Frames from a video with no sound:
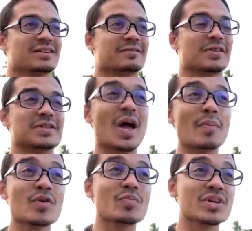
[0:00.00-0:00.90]
for the
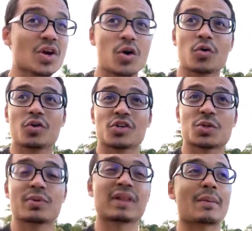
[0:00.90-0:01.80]
W B O
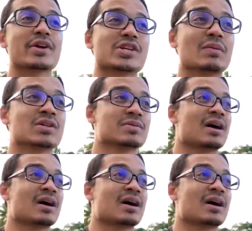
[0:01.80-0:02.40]
super flyweight championship.